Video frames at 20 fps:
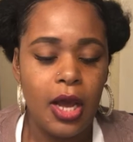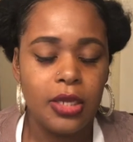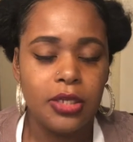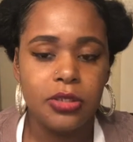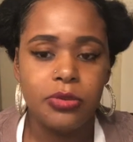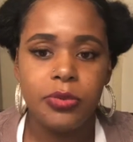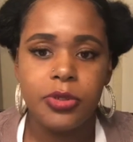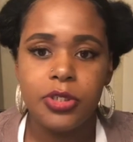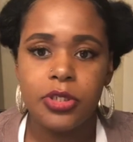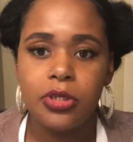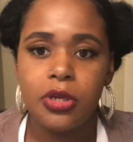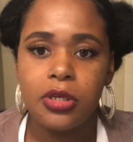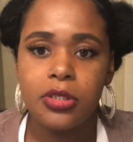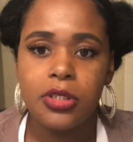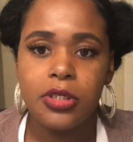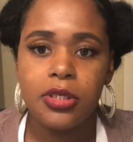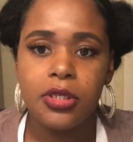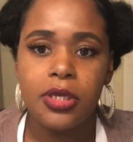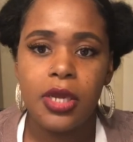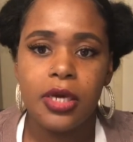I just wanted to talk
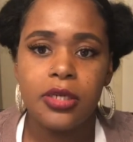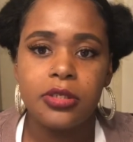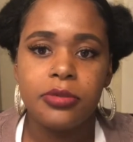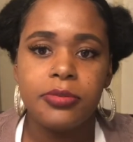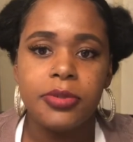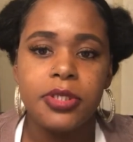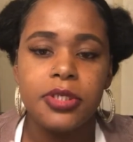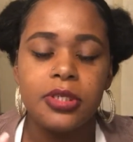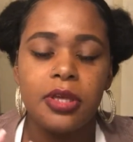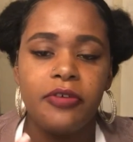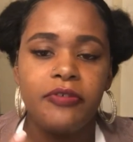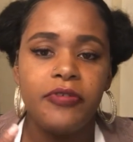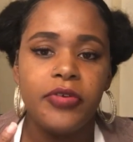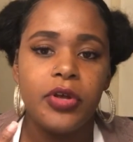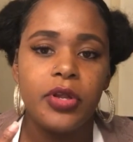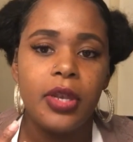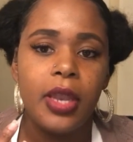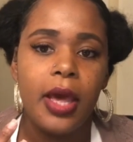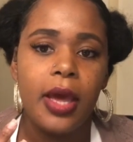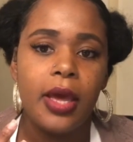to the doctor because I
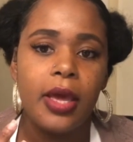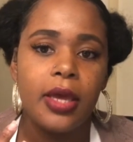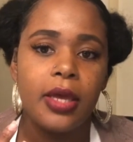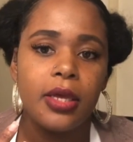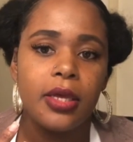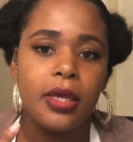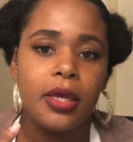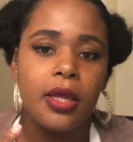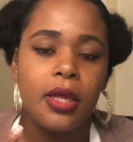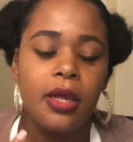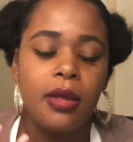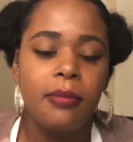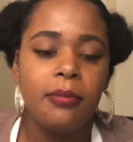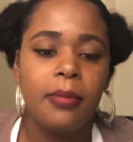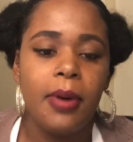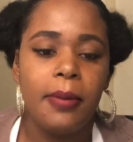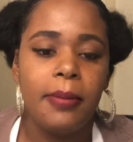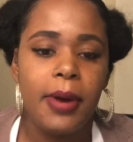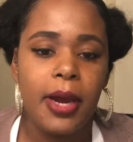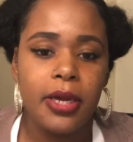feel like
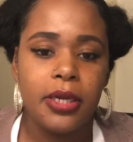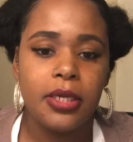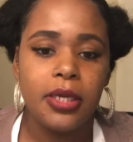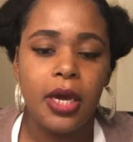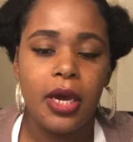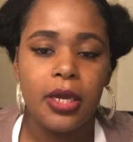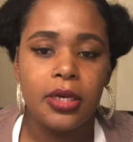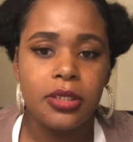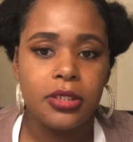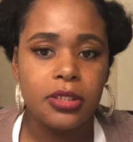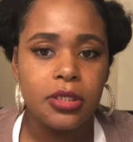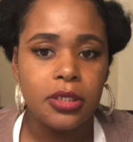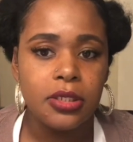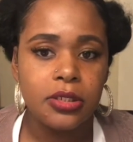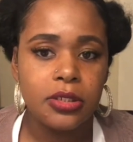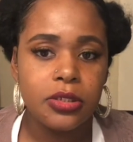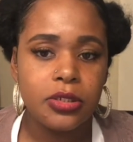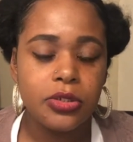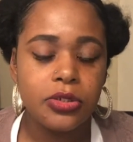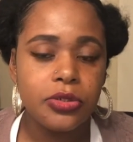my body kind of
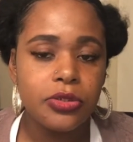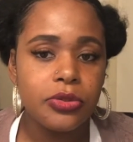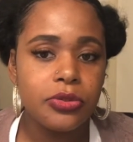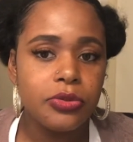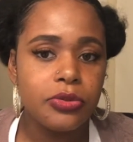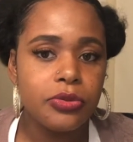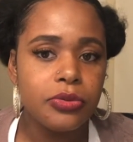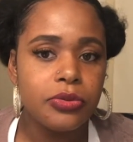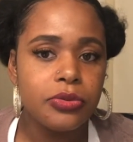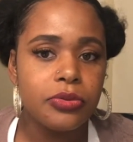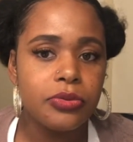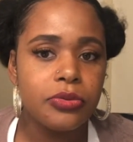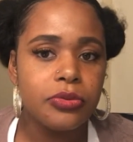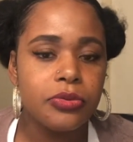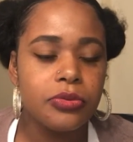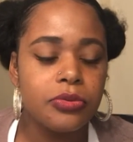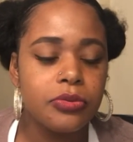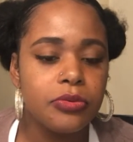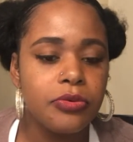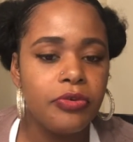tends to
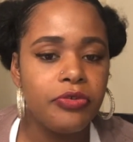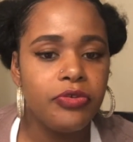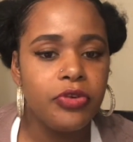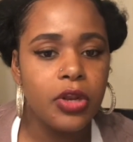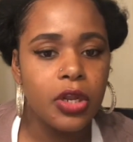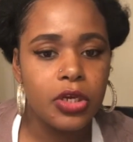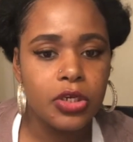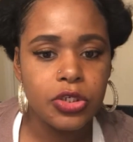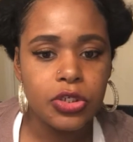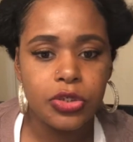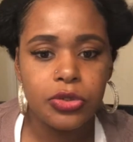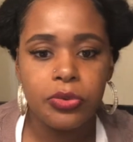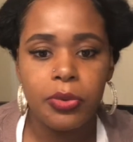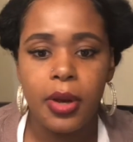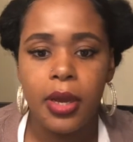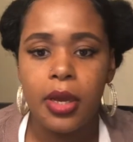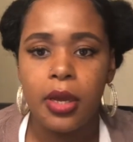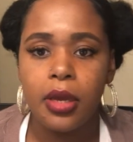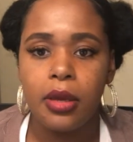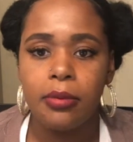
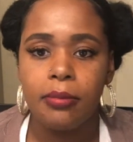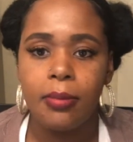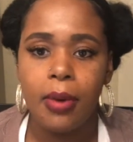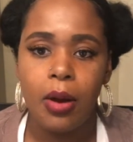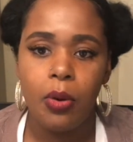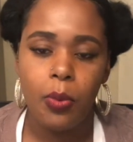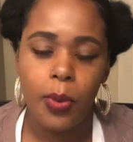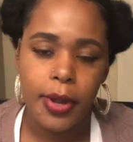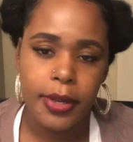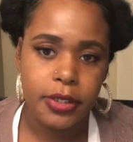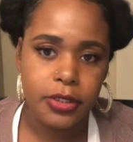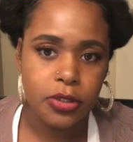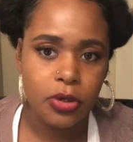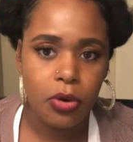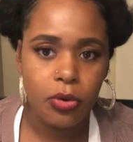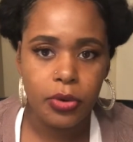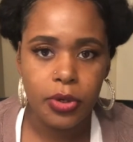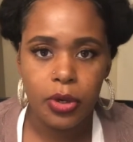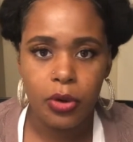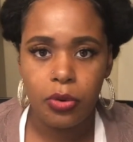fluctuate. My weight is
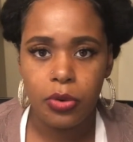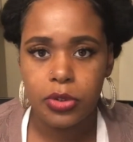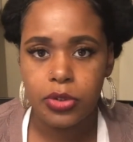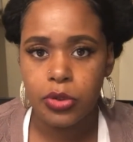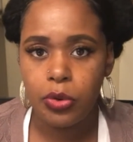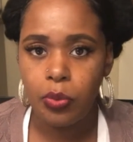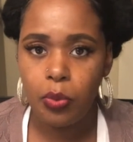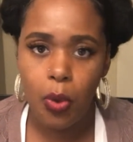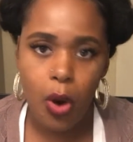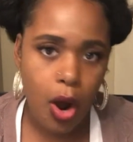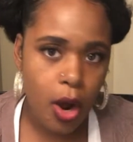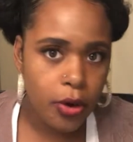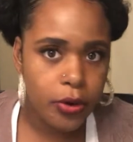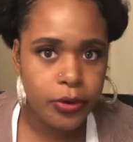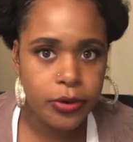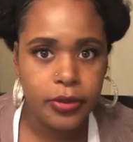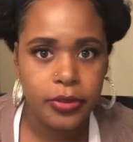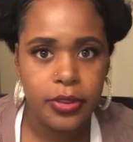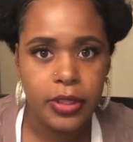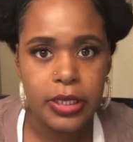holding on to water
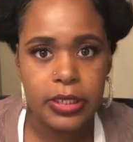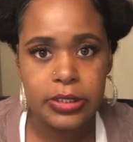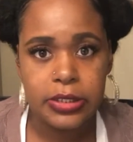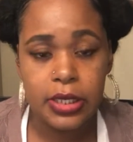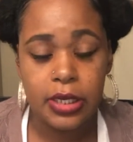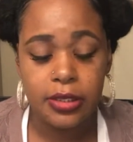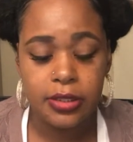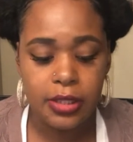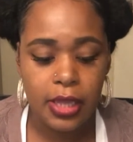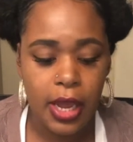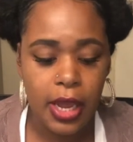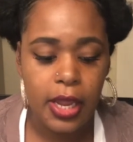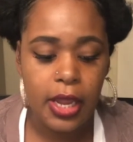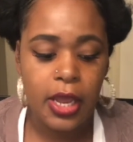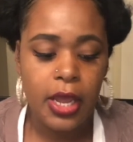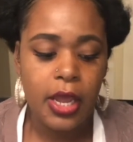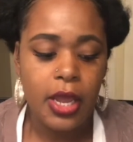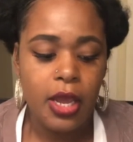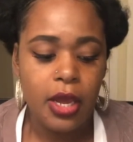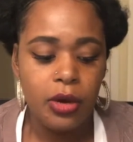and things like that.
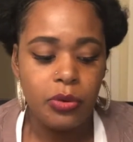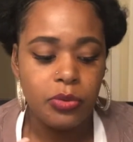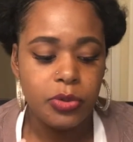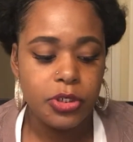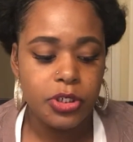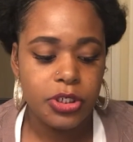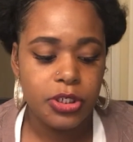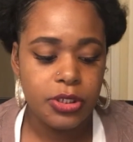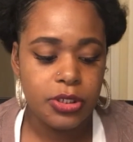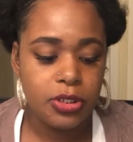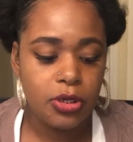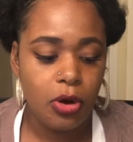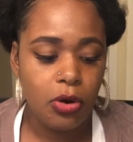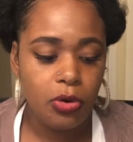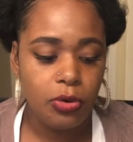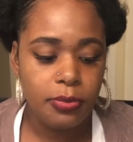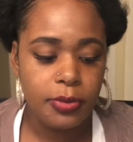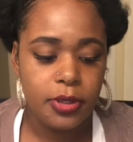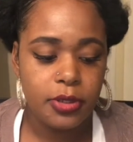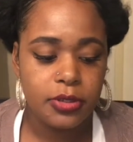And what she
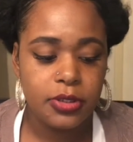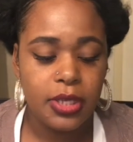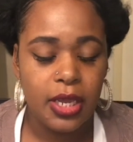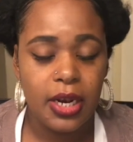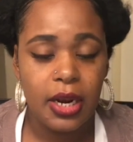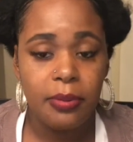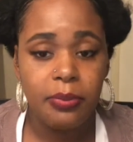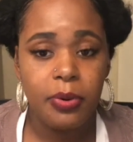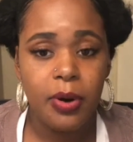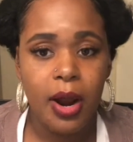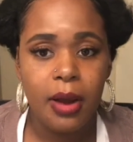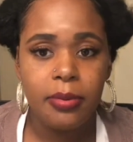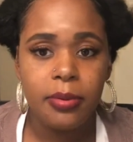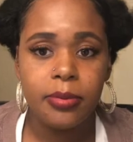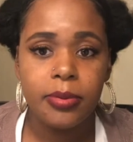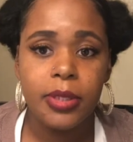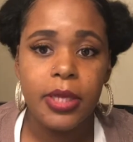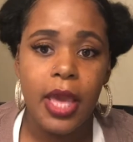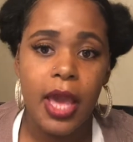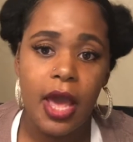told me is that I
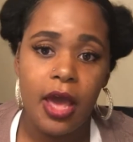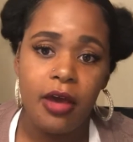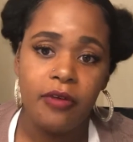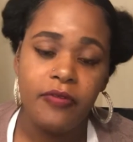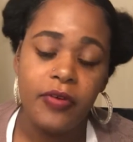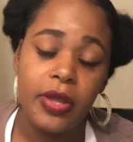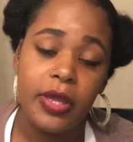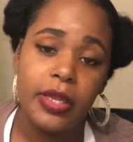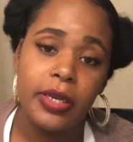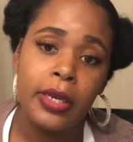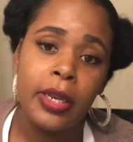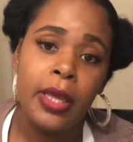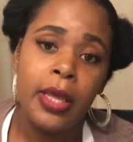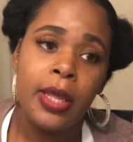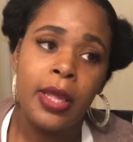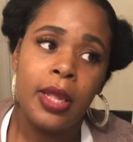probably have an